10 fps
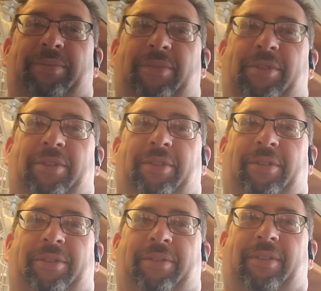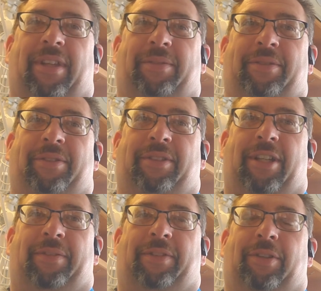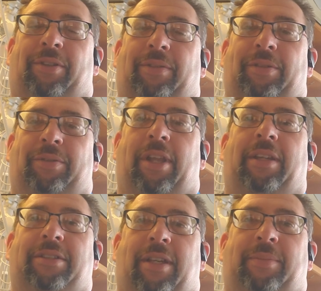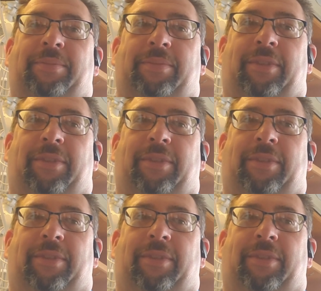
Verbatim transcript: so that was kind of a long road that time,